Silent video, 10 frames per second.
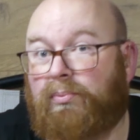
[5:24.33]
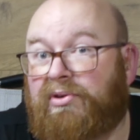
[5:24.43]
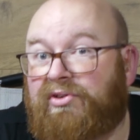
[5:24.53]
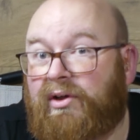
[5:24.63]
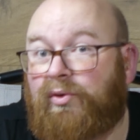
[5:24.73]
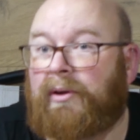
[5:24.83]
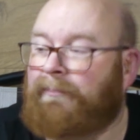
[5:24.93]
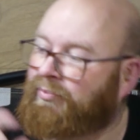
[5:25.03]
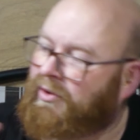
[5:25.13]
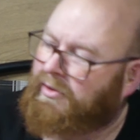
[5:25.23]

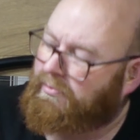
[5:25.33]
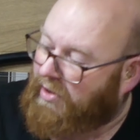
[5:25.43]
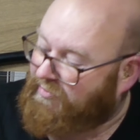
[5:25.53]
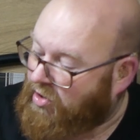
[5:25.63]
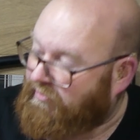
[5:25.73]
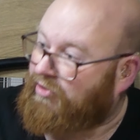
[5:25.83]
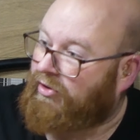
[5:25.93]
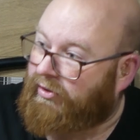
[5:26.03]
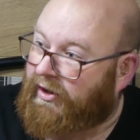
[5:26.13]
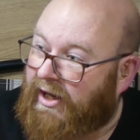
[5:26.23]
produce, but I've got this
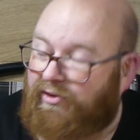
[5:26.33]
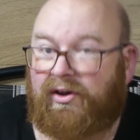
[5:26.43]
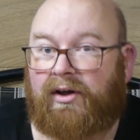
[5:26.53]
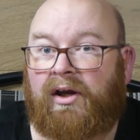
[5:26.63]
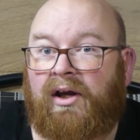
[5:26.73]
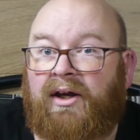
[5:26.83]
all connected.